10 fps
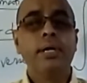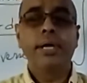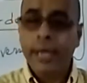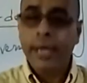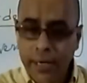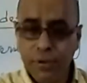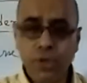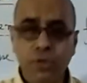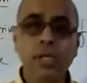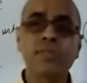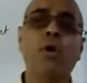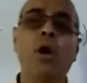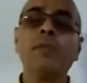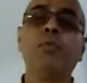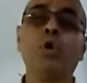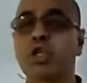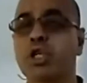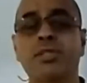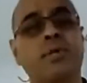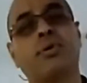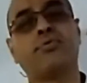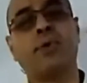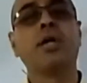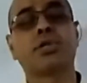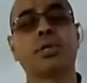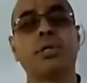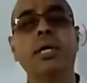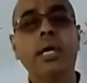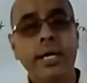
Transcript: individual small portions of a function